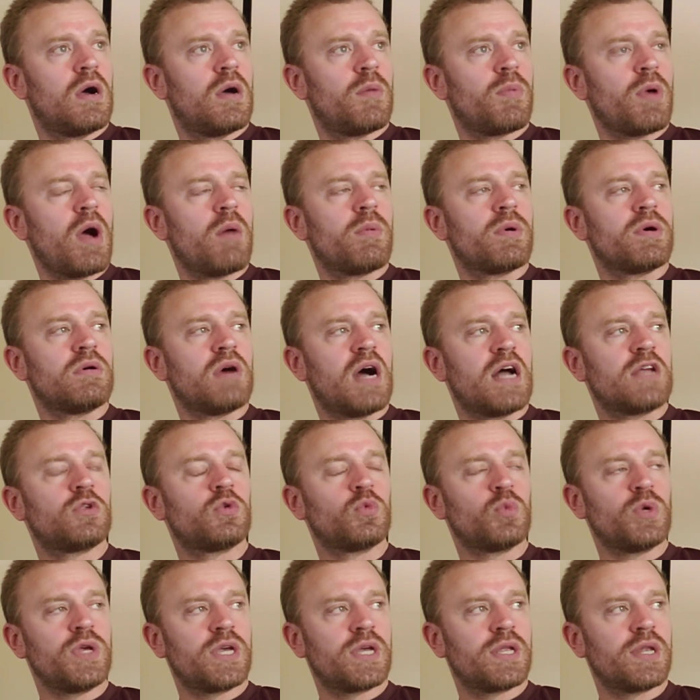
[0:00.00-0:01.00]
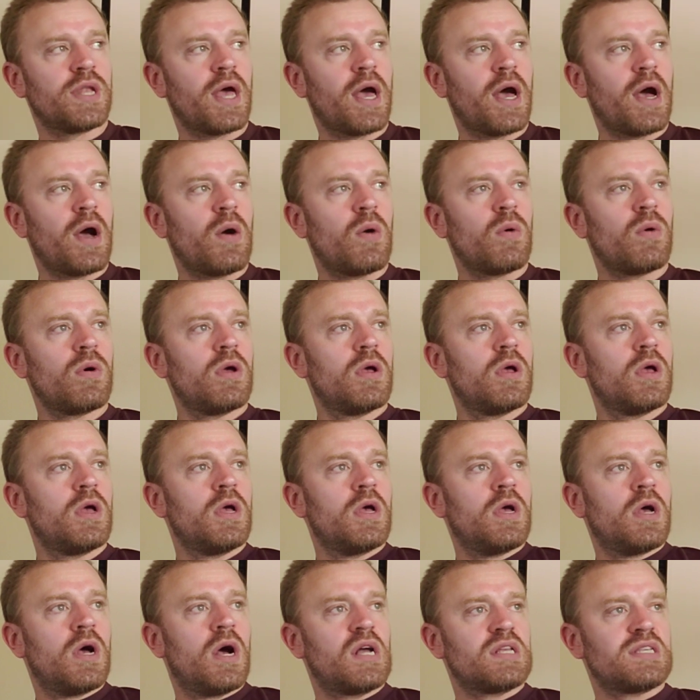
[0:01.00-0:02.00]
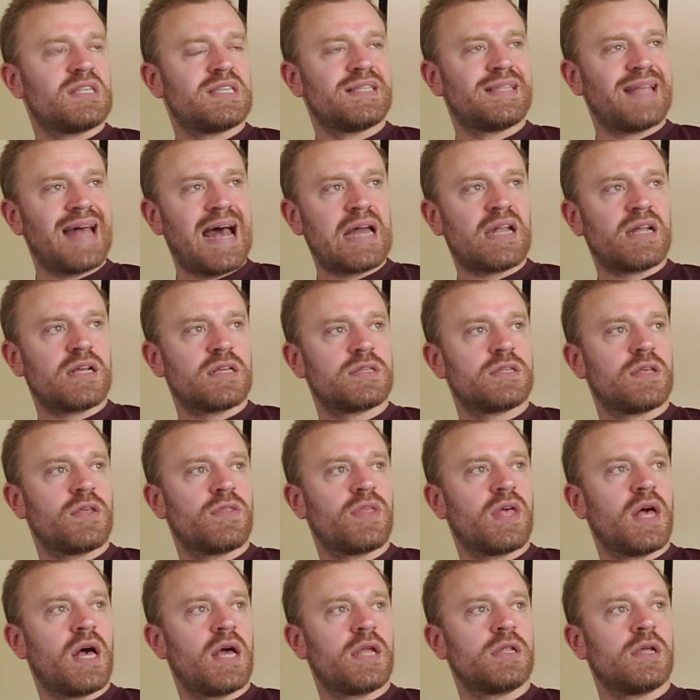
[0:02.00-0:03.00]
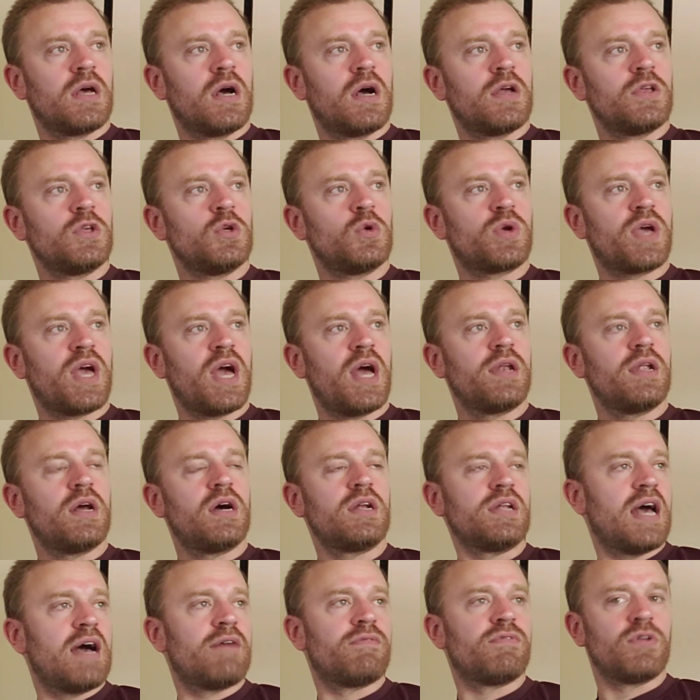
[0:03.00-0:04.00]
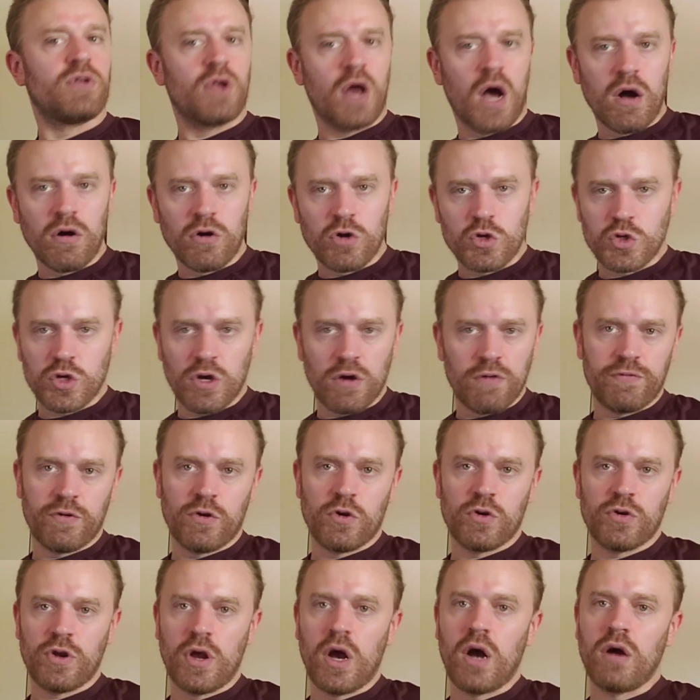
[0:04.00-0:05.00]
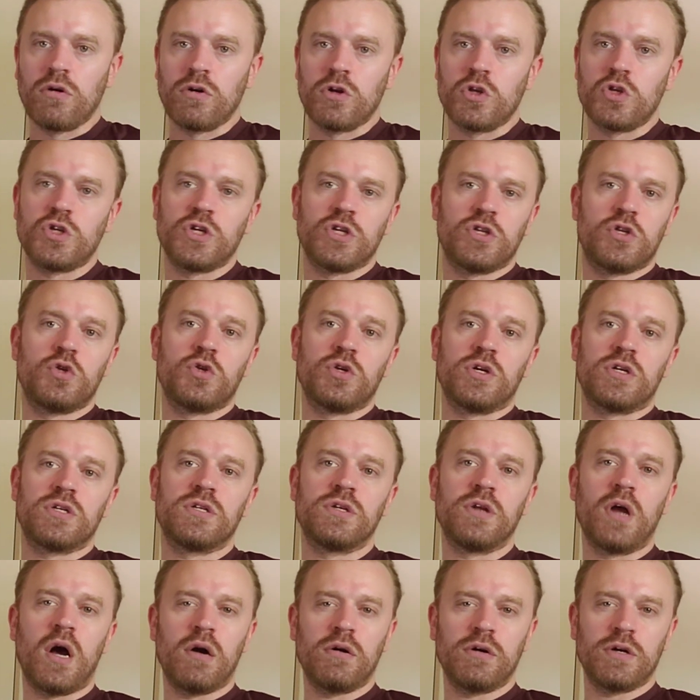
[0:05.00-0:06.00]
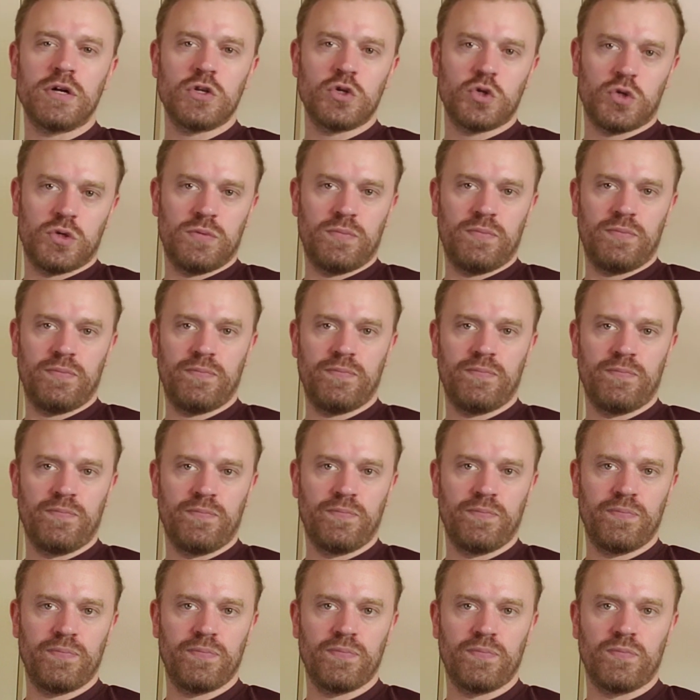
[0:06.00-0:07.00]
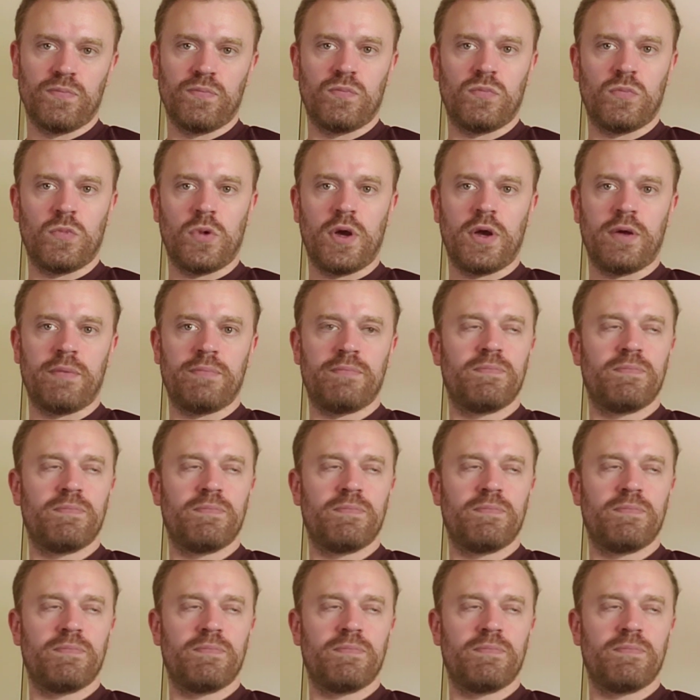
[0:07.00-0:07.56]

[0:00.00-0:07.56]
probably last week now, a status that you cannot have knowledge of your knowledge, it's just knowledge, right?